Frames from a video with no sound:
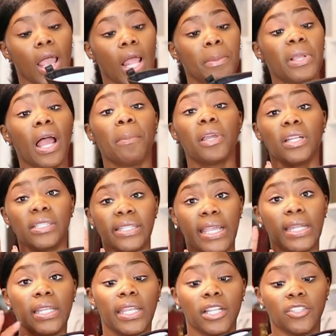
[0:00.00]
I'm, I'm going to say
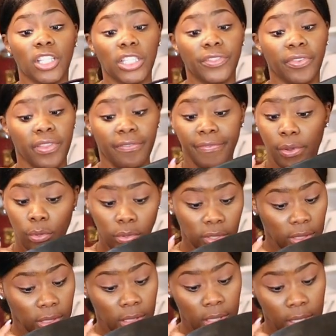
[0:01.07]
it again just for the folks
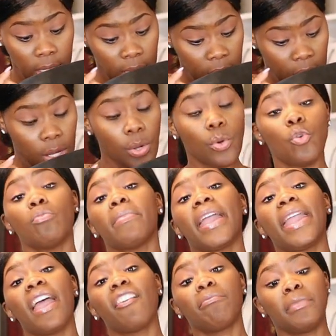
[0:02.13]
who
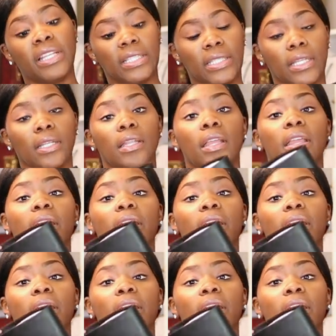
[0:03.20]
may have missed it.